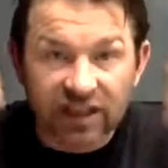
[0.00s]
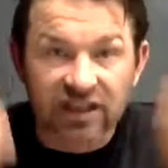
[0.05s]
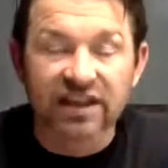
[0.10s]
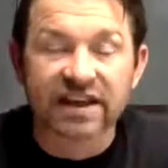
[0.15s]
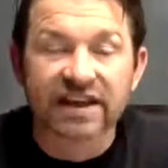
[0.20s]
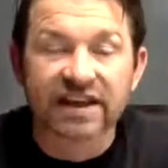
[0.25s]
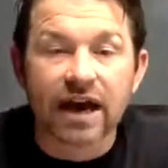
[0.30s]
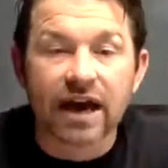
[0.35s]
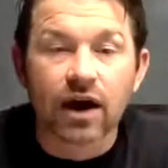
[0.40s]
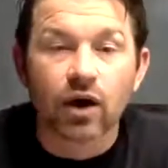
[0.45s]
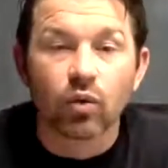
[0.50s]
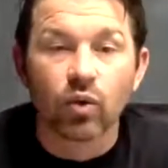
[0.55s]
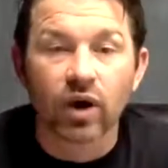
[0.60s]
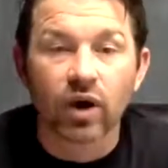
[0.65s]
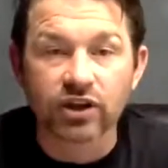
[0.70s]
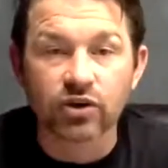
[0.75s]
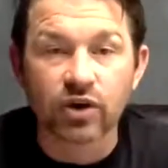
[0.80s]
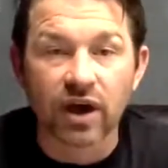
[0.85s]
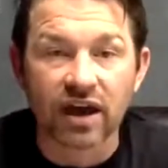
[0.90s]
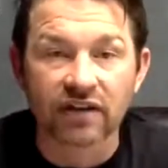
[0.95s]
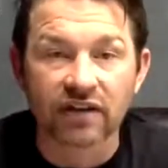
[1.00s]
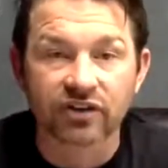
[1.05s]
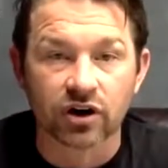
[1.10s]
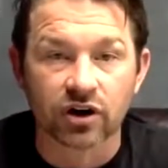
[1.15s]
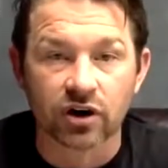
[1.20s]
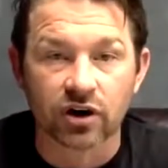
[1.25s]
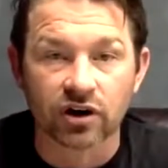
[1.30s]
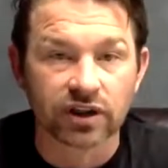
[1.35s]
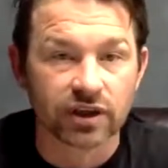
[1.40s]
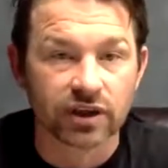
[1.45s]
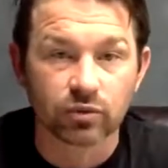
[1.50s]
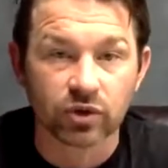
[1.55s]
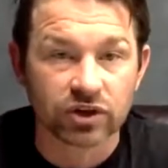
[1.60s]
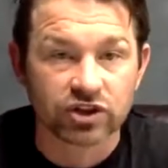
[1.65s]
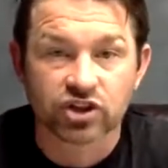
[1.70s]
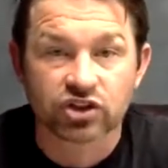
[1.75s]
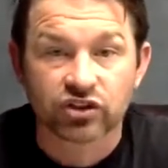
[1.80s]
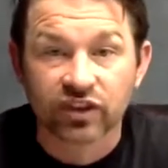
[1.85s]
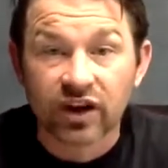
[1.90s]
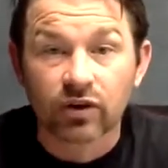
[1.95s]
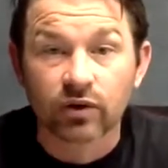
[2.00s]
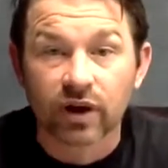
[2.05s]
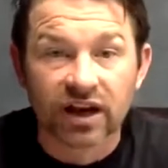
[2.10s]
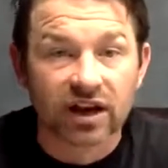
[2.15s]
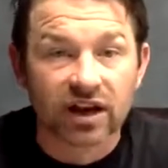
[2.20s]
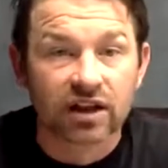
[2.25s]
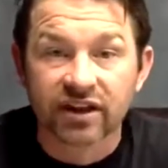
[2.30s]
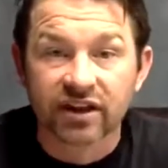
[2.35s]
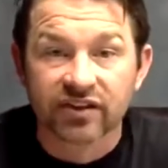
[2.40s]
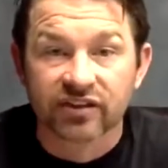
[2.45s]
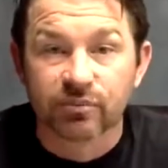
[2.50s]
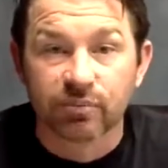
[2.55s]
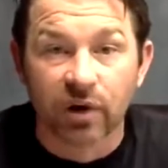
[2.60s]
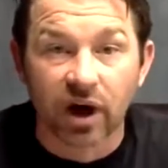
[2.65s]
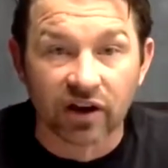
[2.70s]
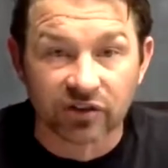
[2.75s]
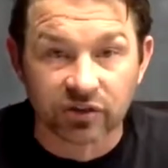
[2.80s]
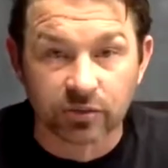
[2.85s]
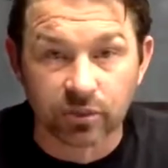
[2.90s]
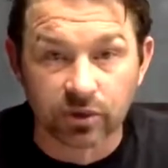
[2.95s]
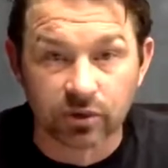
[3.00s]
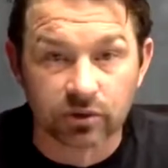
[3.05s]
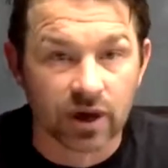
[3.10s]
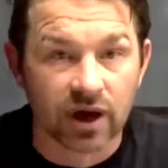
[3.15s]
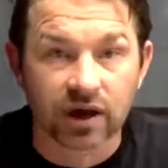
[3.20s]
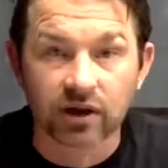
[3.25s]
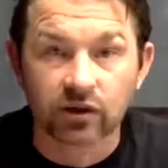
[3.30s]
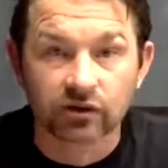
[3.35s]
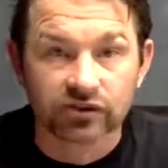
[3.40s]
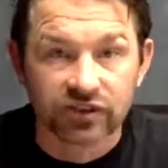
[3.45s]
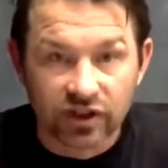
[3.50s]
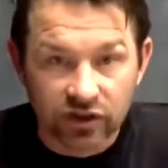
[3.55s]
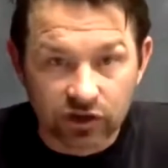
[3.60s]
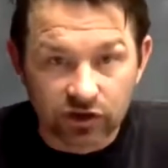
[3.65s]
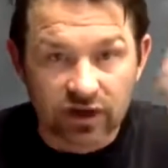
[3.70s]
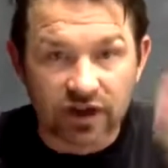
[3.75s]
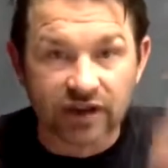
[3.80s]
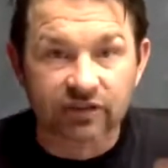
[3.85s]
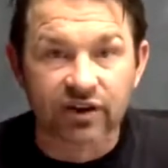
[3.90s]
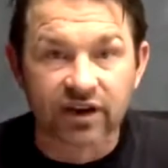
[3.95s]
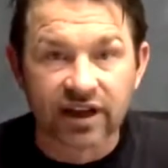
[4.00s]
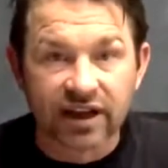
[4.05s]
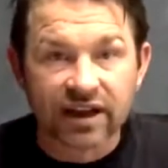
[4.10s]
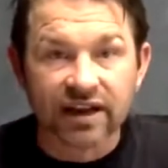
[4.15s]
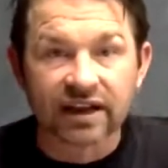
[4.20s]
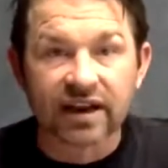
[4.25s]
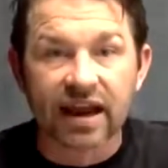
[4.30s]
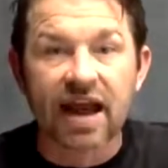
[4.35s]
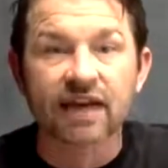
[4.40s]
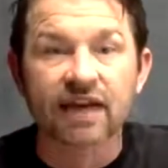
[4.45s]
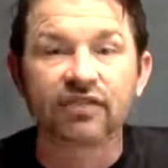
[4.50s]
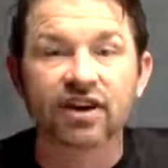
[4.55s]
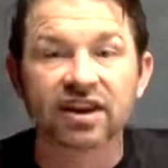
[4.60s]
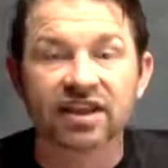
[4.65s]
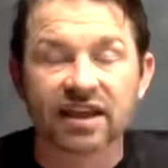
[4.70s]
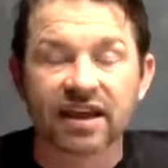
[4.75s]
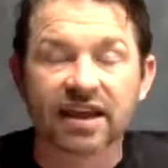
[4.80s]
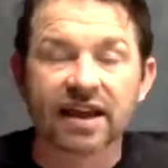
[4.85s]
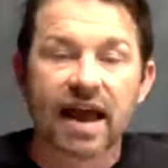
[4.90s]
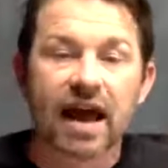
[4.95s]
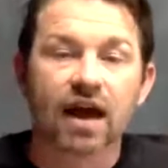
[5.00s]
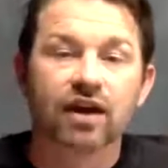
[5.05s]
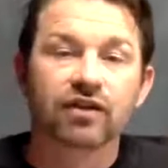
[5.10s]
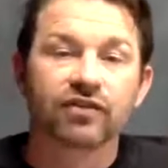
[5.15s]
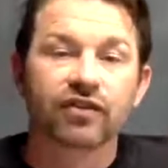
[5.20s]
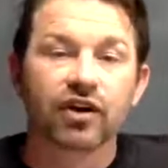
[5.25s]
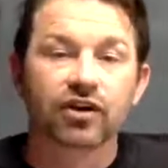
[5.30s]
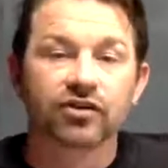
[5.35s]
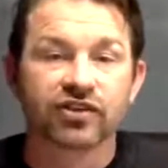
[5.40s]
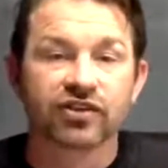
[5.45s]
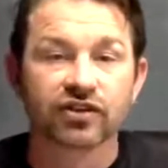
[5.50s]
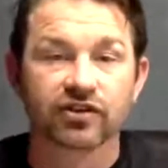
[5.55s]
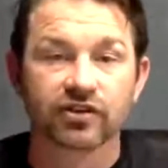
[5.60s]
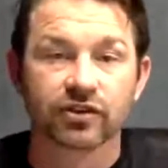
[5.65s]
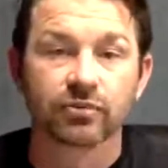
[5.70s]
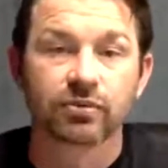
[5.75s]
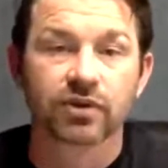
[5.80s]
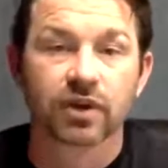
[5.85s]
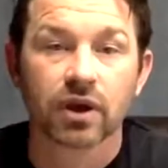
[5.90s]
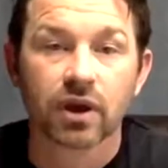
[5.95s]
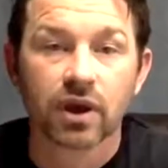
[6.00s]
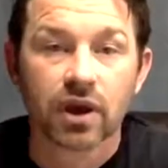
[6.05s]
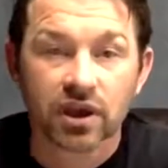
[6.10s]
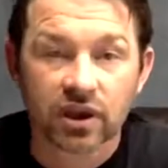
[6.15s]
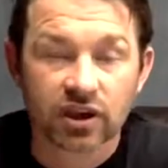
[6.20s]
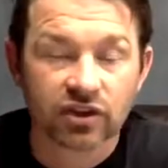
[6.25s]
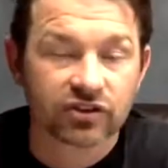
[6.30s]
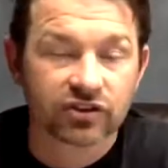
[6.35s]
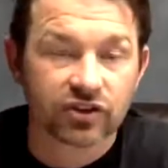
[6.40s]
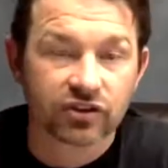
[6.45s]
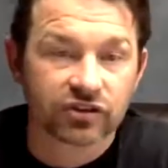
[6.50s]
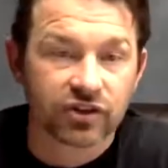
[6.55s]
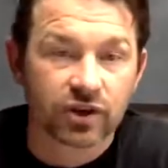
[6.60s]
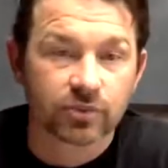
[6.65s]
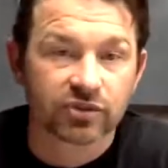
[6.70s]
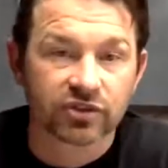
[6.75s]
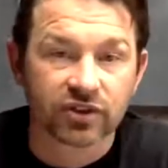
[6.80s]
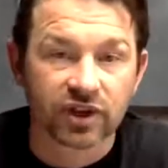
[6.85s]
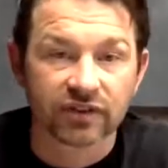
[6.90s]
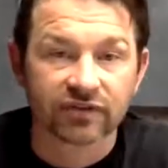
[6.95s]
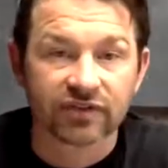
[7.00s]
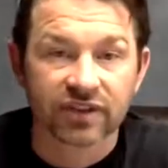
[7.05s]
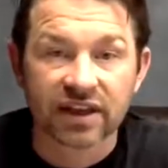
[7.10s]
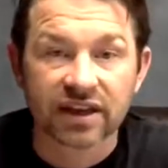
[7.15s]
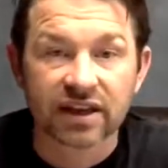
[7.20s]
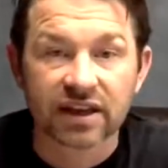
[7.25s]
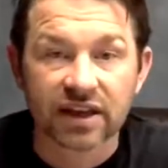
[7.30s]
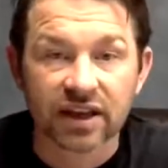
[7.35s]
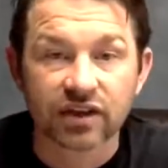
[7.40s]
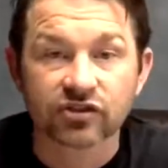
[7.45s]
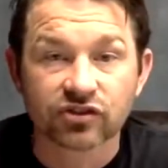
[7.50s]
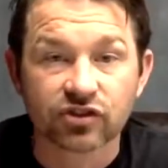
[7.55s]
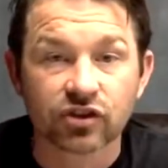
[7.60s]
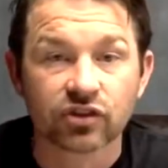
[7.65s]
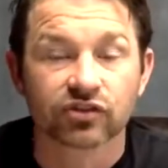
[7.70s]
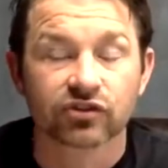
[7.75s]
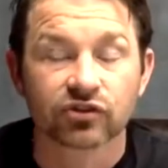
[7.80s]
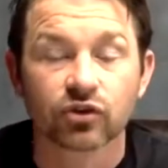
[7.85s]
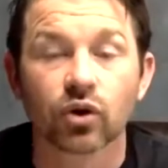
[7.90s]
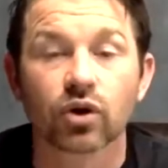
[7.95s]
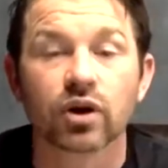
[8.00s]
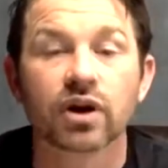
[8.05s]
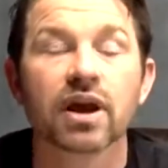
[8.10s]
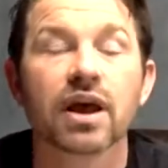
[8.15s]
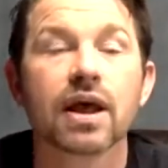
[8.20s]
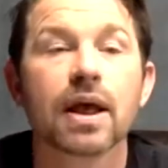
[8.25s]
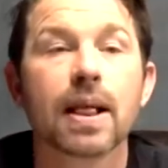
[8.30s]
clean out what you have currently, which theoretically is impossible. I don't think you can ever get everything out of our systems because there's some stuff that is just stored.